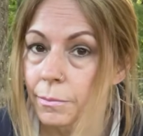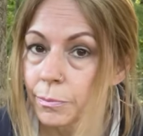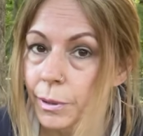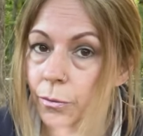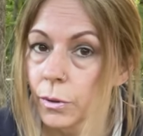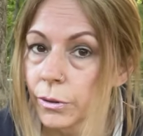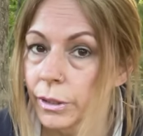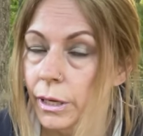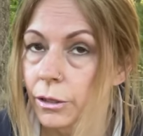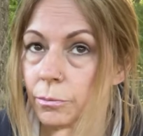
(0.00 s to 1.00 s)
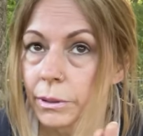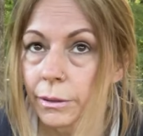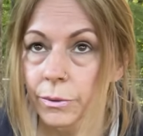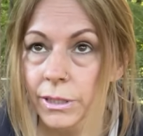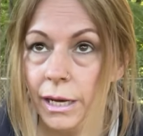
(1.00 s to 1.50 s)
I'd pick one or the other. But there
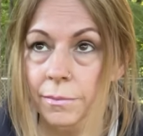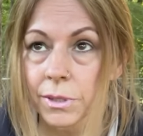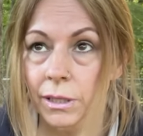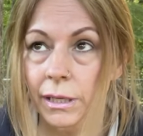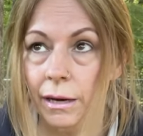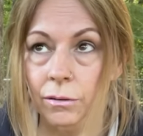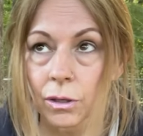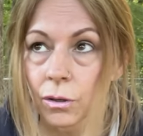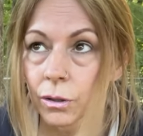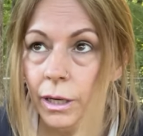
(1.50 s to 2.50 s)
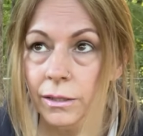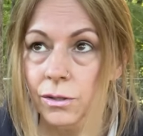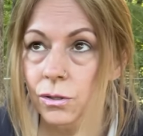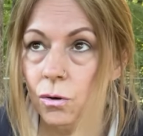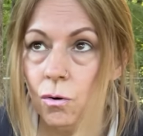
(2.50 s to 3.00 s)
were times that the alcohol got
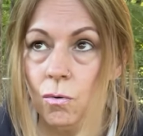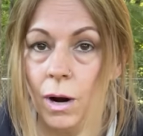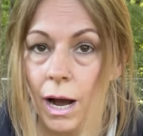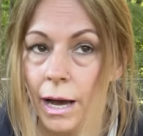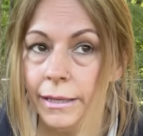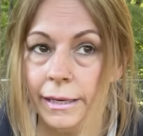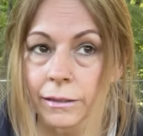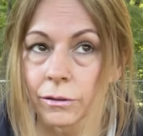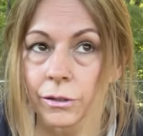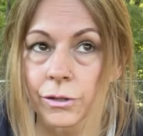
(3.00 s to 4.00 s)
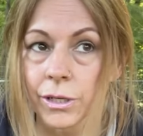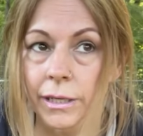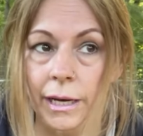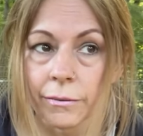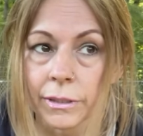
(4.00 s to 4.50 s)
so high that I don't
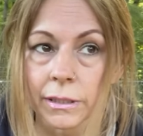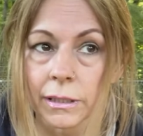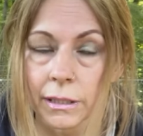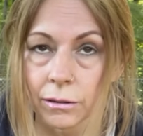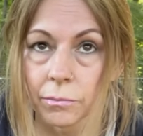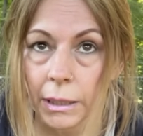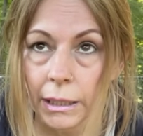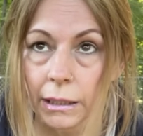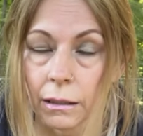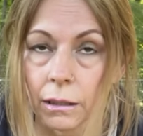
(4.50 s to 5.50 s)
understand how it didn't kill me.